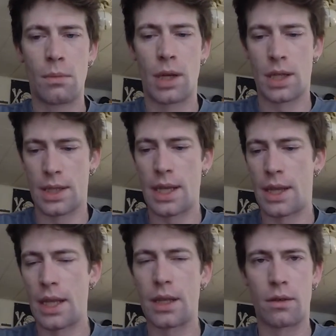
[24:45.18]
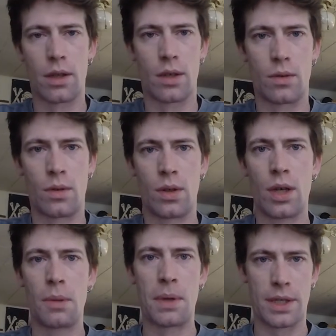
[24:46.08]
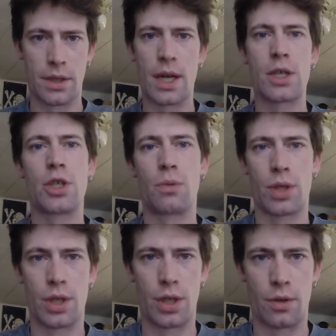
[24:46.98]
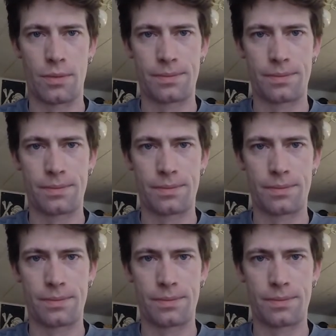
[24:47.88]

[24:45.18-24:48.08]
because they think they're alone, because they're not sure what to do.